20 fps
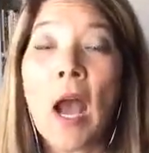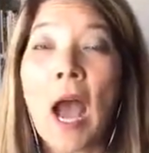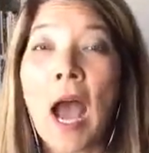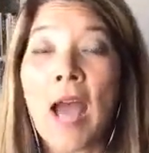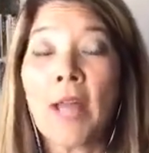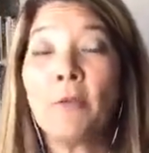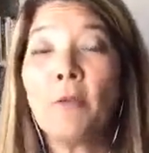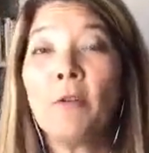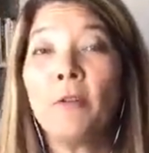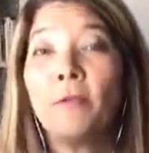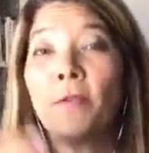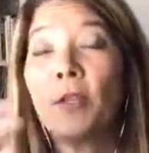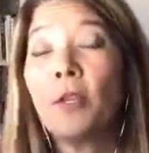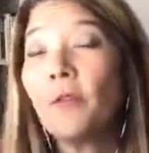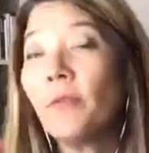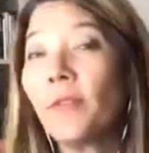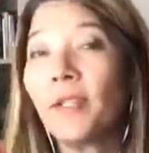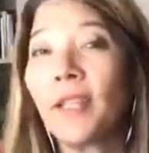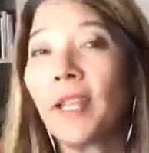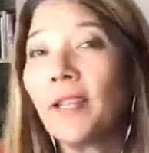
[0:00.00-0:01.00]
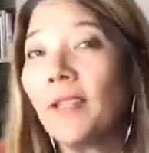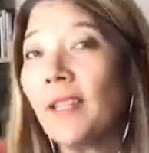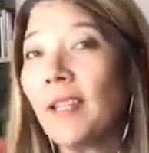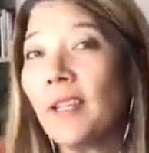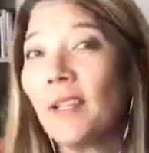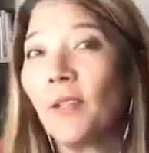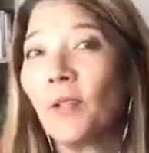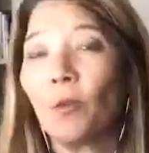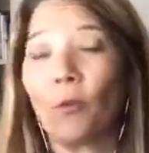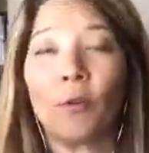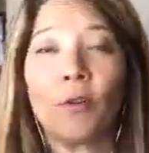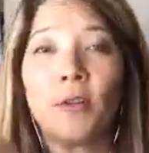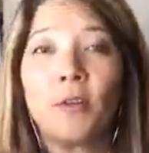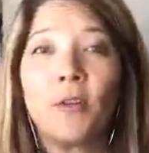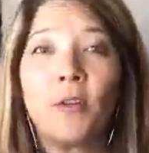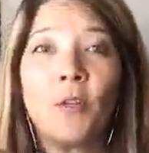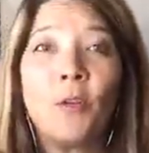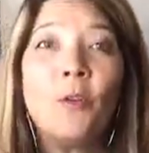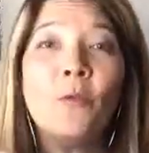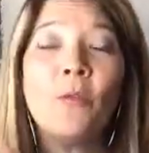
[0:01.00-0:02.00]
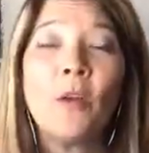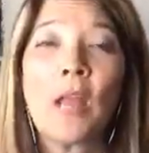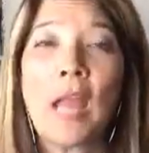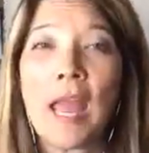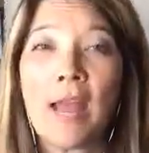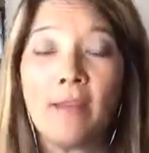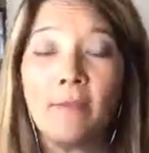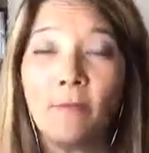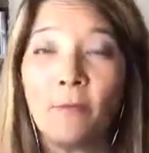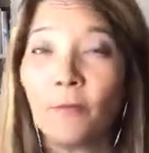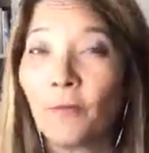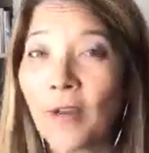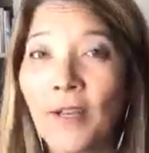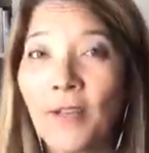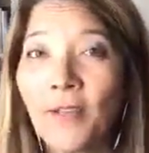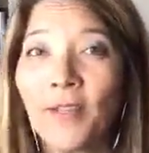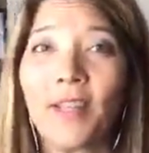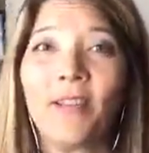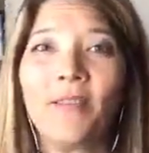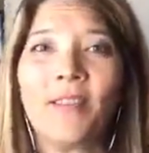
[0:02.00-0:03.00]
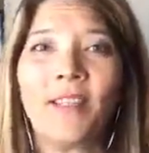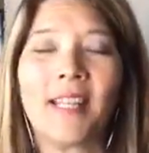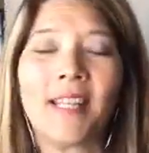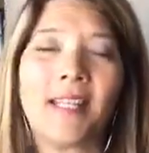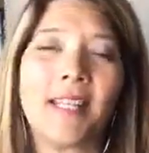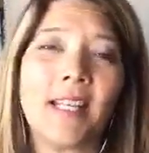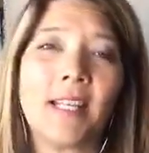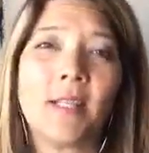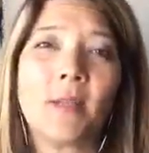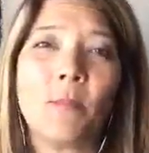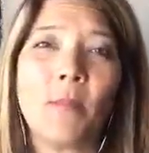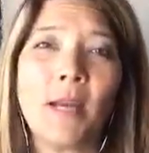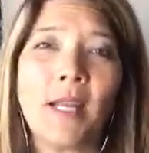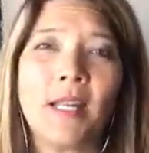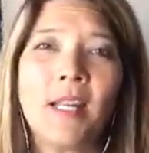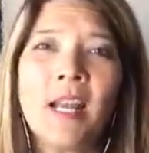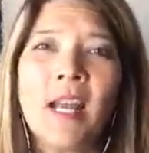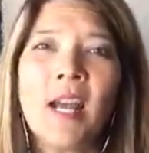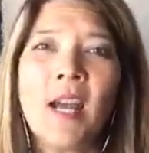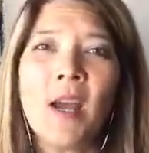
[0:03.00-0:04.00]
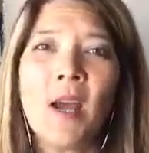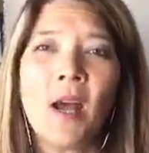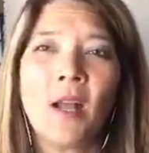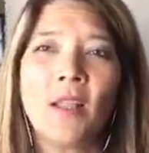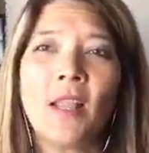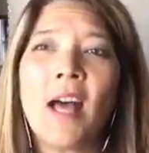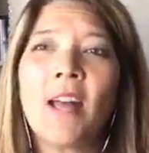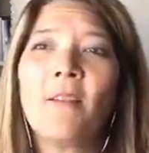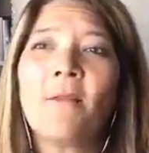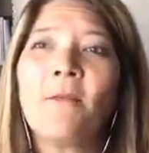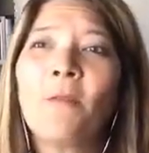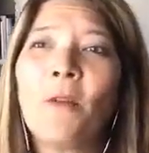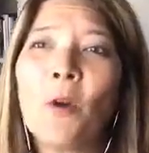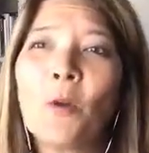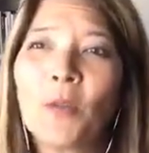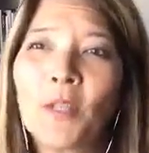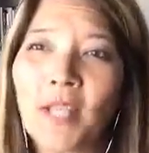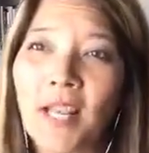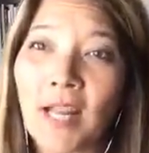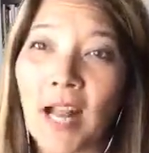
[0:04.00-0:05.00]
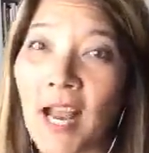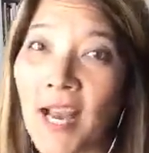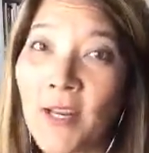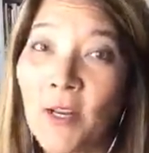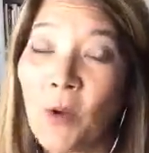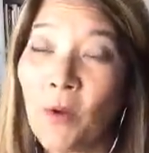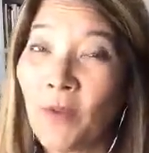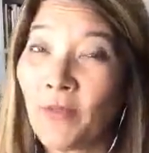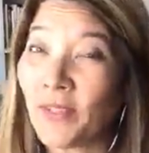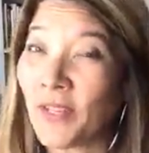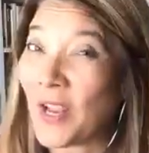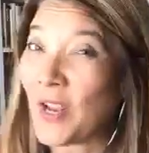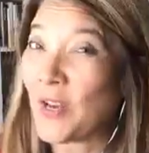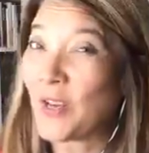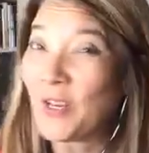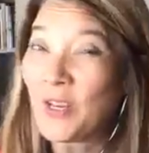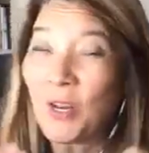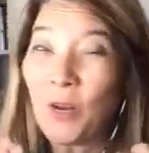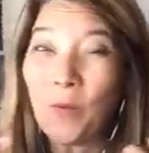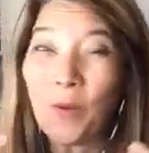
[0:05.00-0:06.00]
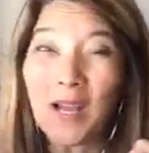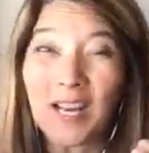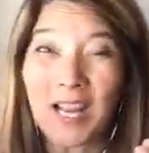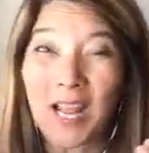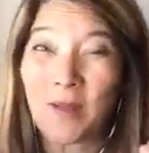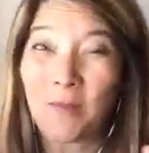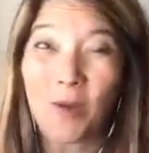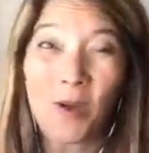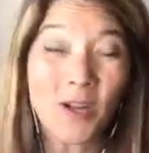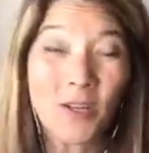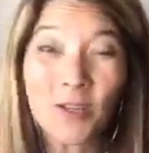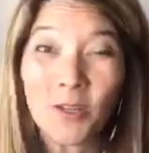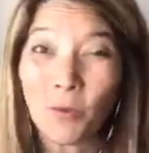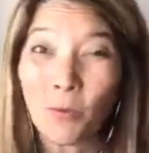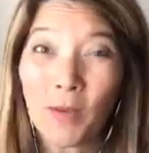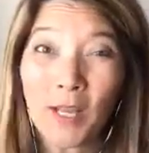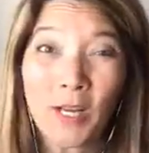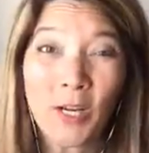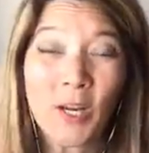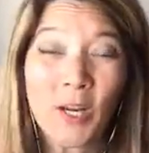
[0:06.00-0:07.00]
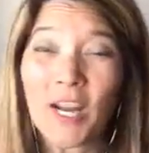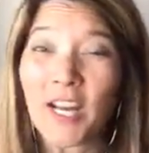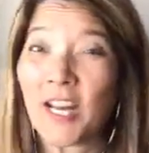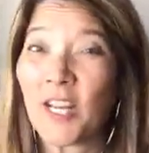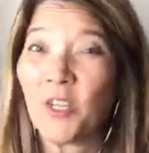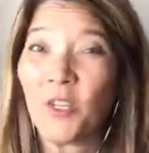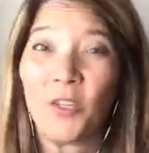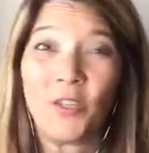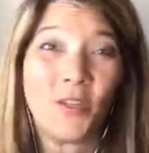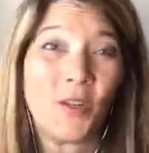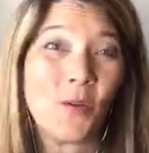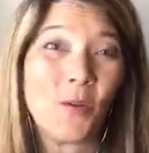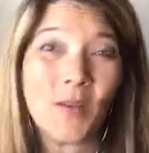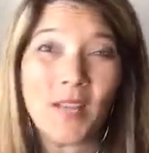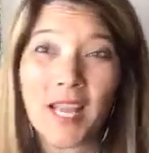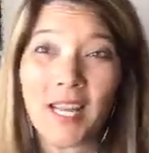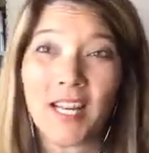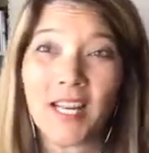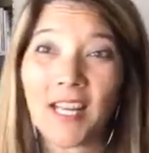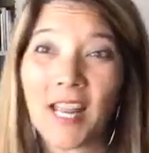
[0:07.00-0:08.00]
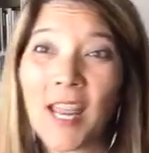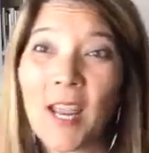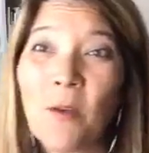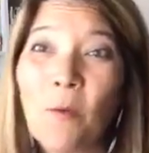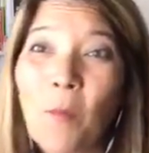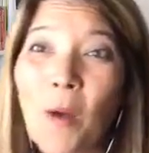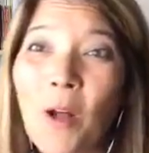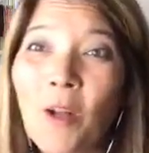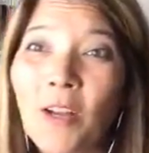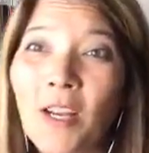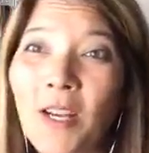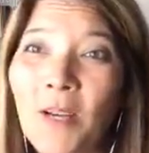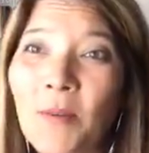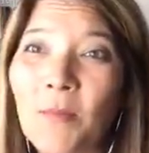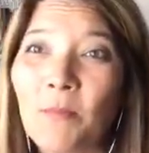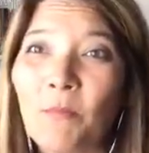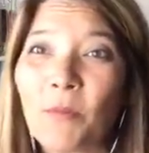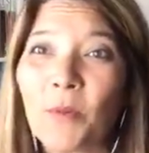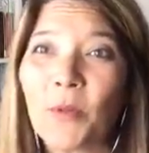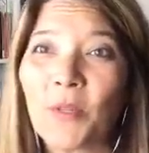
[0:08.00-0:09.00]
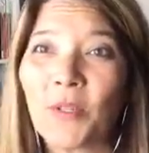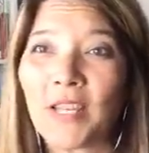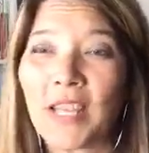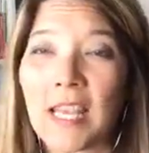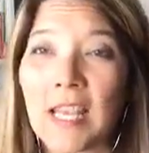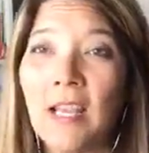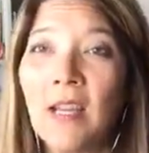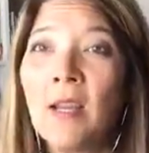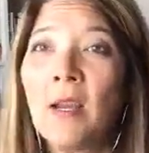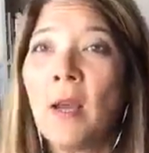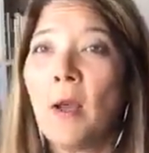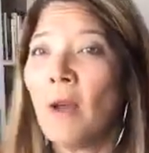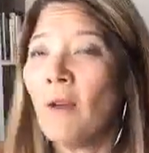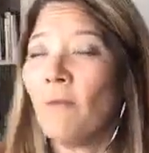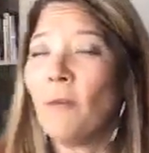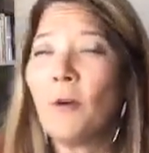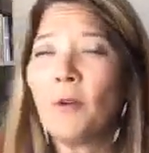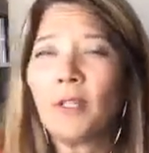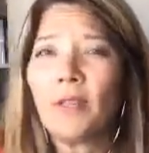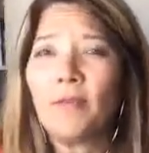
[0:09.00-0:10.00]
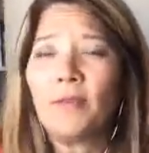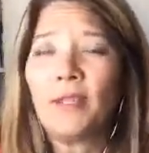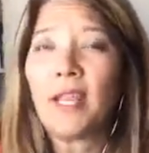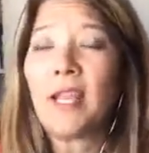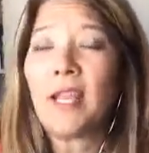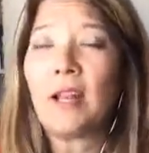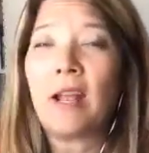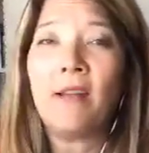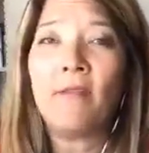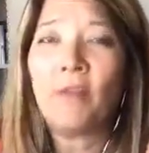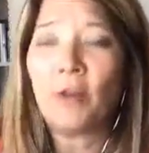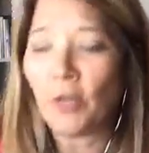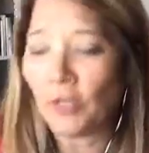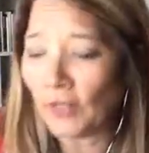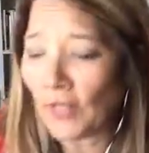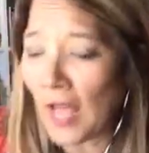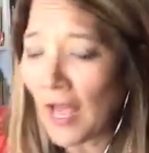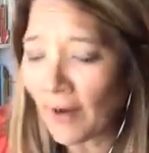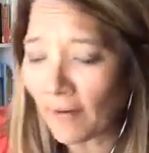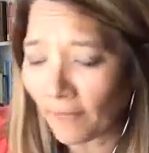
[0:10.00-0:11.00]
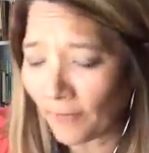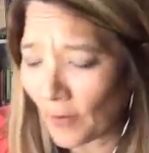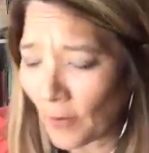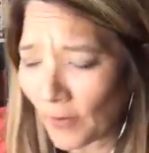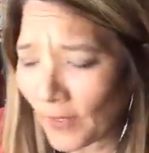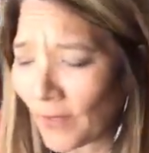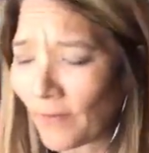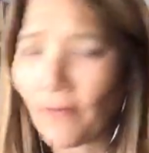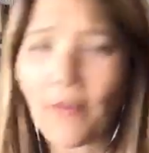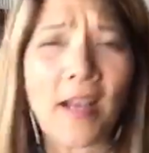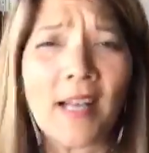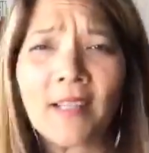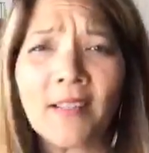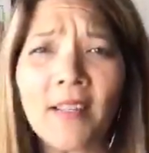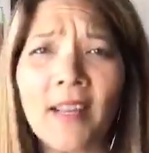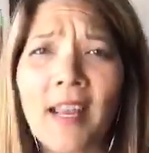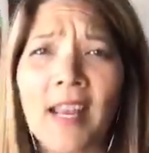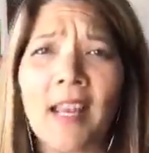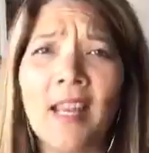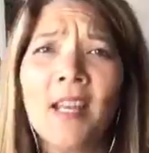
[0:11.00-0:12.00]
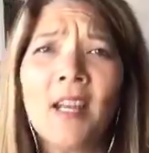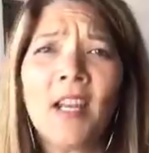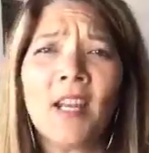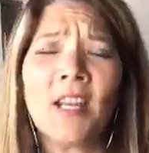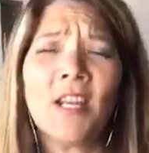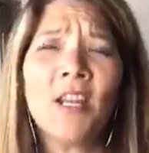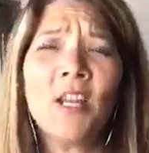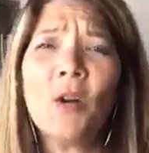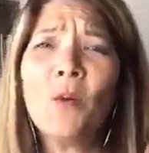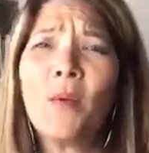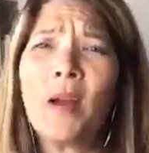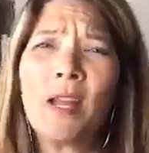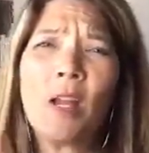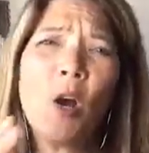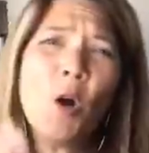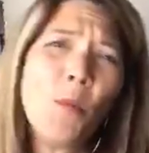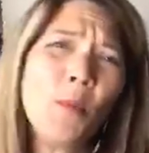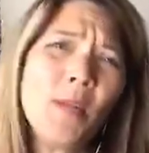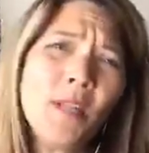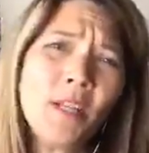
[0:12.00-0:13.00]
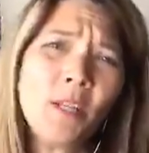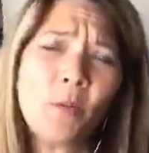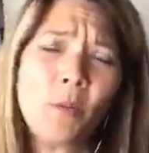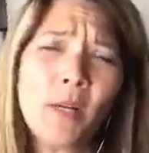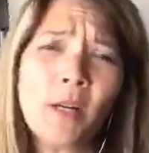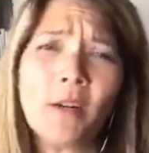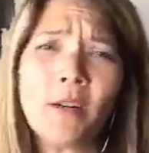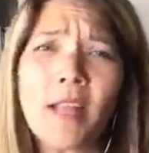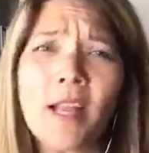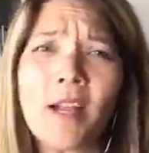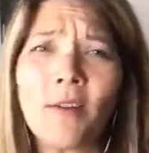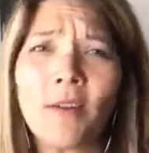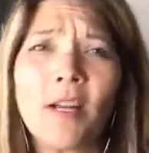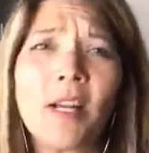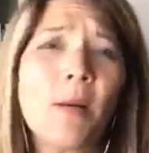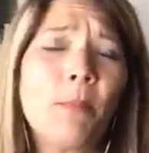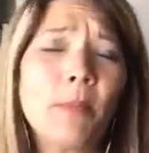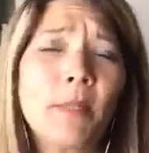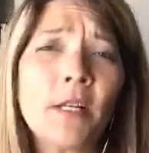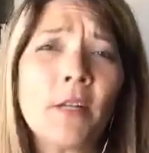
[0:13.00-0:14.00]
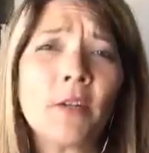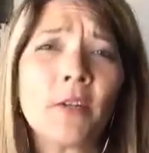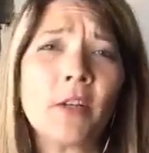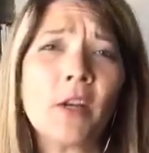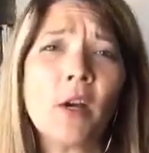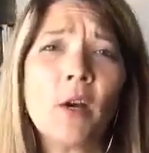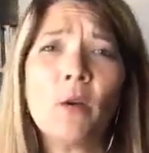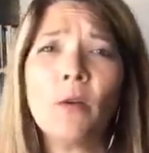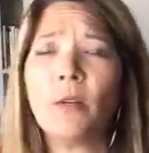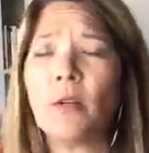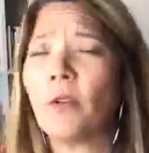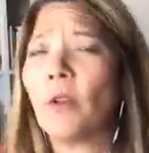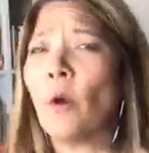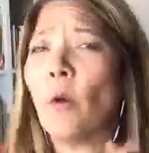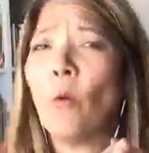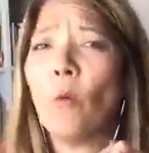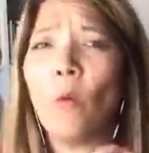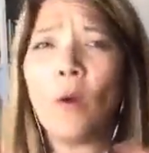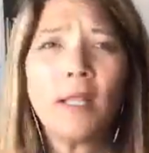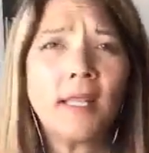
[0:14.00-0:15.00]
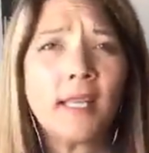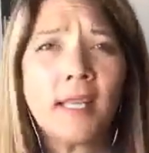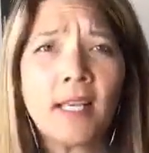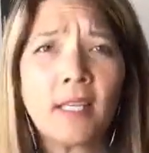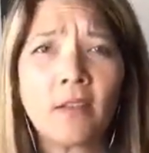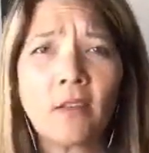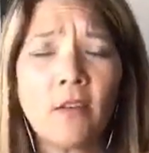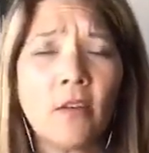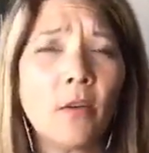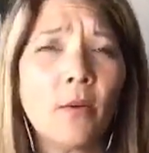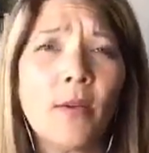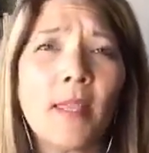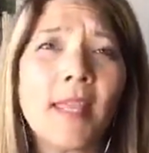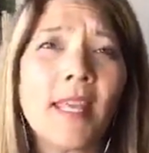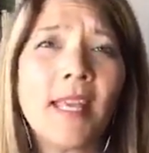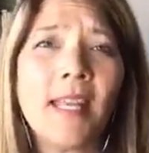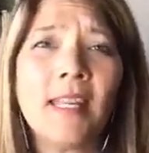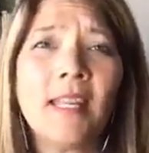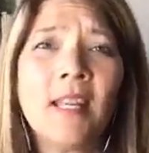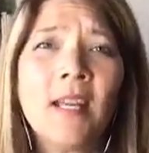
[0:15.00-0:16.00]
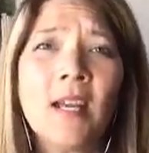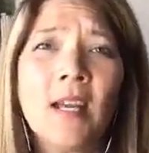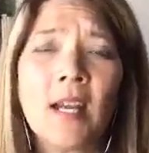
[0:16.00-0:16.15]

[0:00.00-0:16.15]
I don't know if you've said this or you've had friends that have said this, but a lot of folks that I know have said, you know what, I'm on Twitter and I just don't get it. Hey, welcome, Brewski. Folks have said, I've heard a lot of folks, in fact, say, you know, I opened a Twitter account a couple years ago, don't know what the heck to do with it.